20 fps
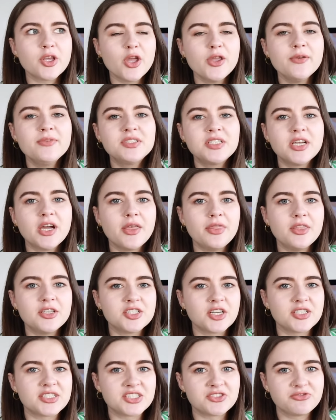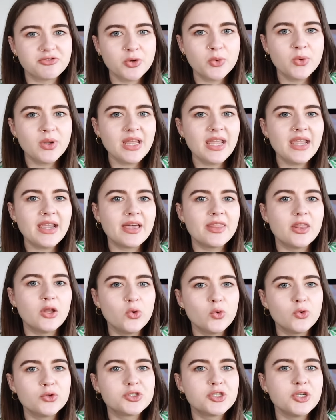overturned the judge's ruling and the
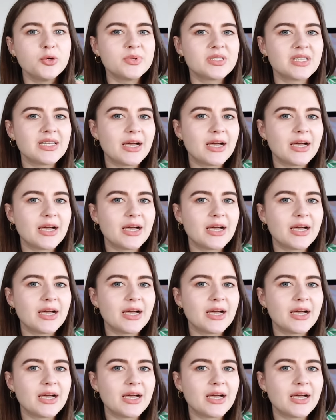lawsuit was